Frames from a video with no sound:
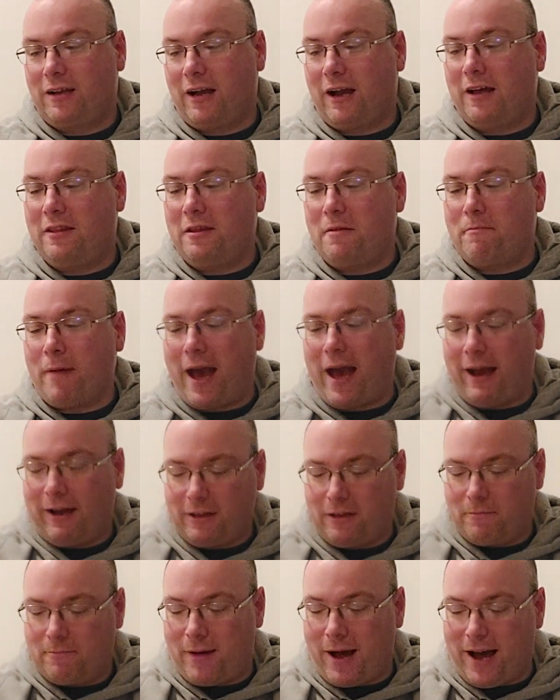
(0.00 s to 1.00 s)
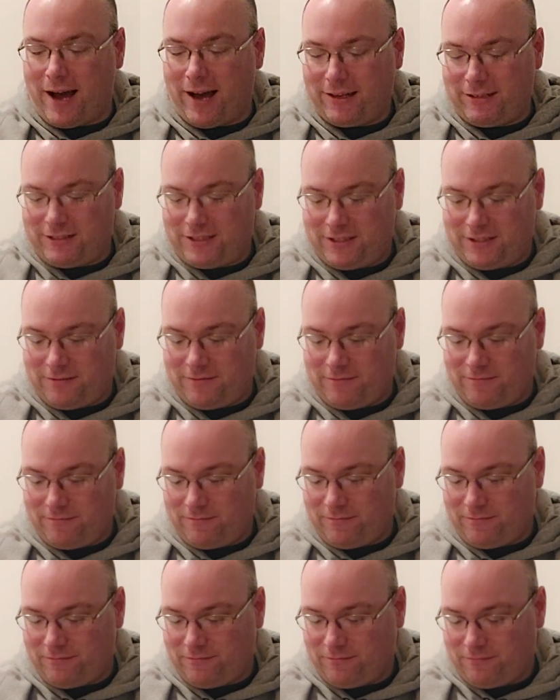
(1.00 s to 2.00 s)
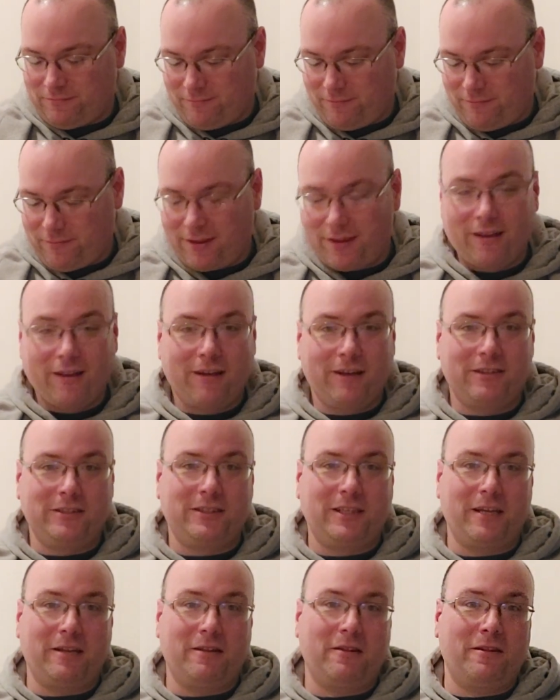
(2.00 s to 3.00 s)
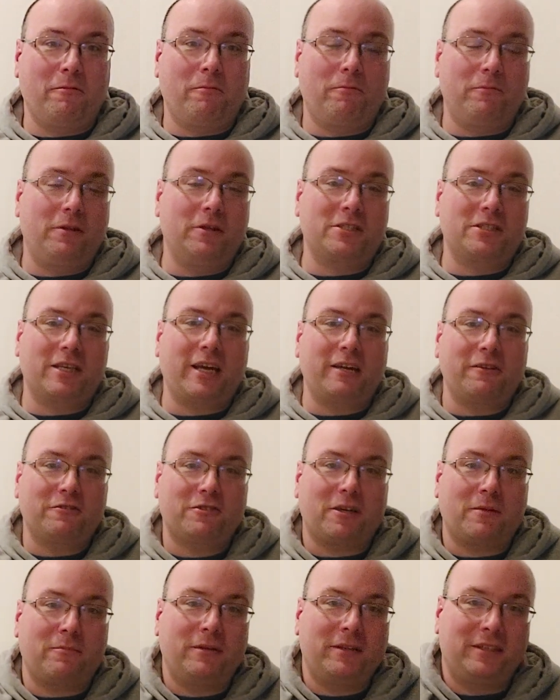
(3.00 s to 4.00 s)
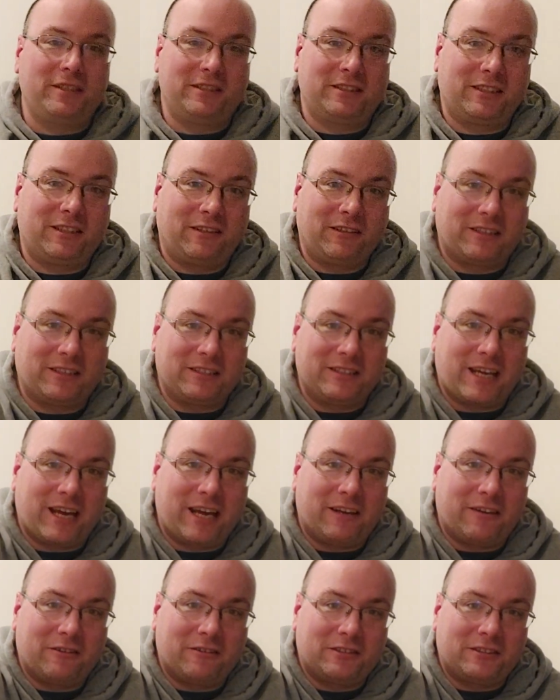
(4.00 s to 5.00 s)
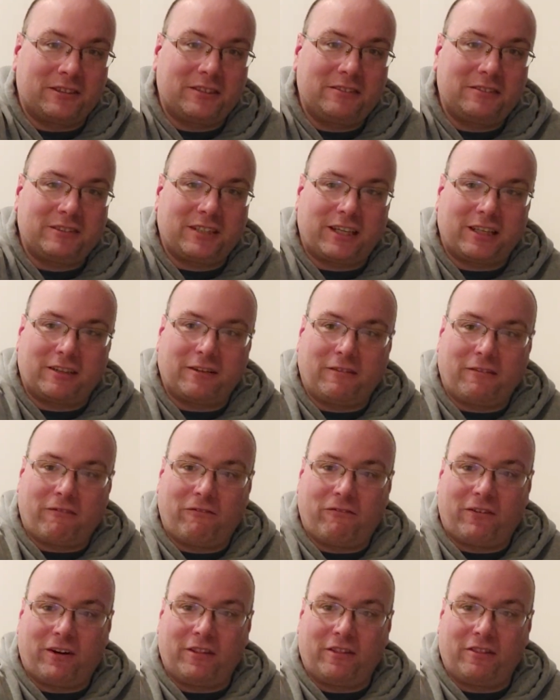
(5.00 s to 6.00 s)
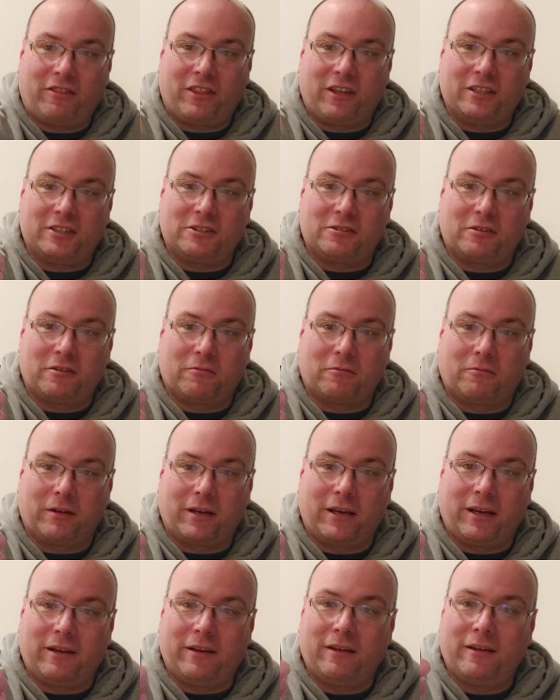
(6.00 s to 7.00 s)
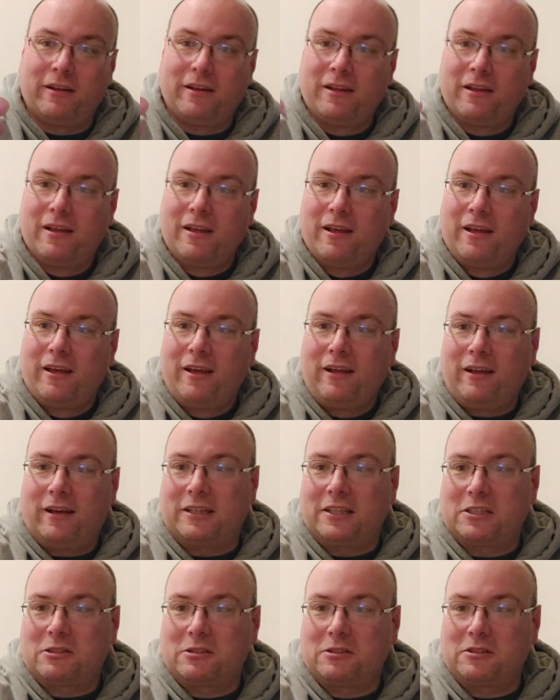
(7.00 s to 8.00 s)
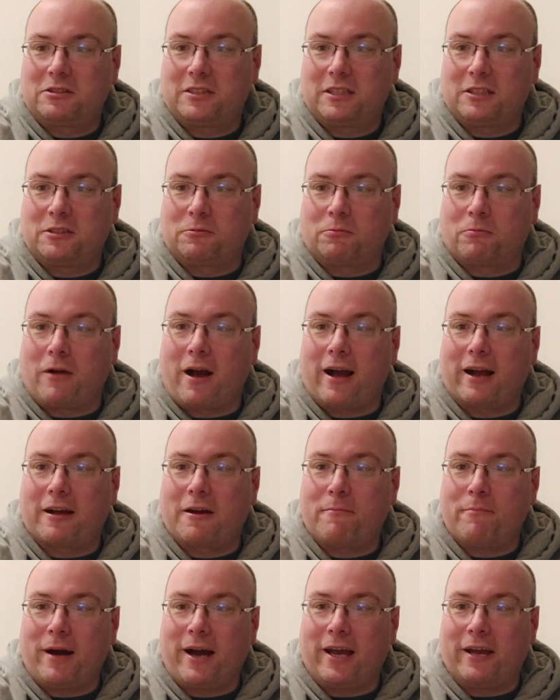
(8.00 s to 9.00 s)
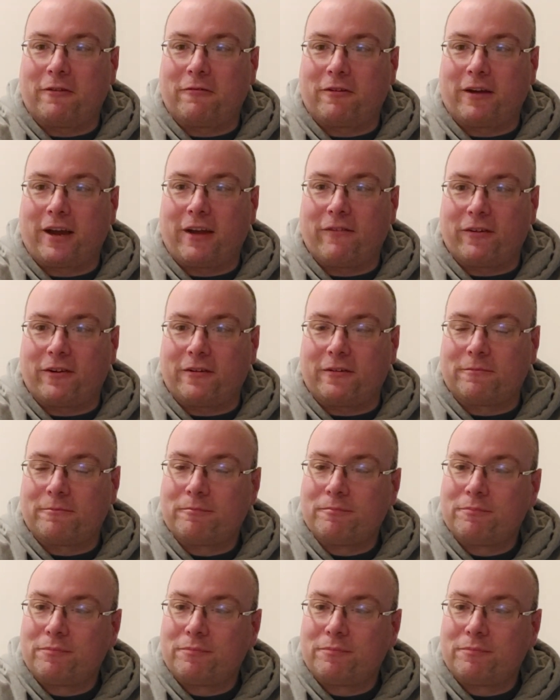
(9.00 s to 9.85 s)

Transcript: On the back of the box, because the sliders come in these little containers, and there's like little fun things you can read. Like this one says, Rockabye Craver.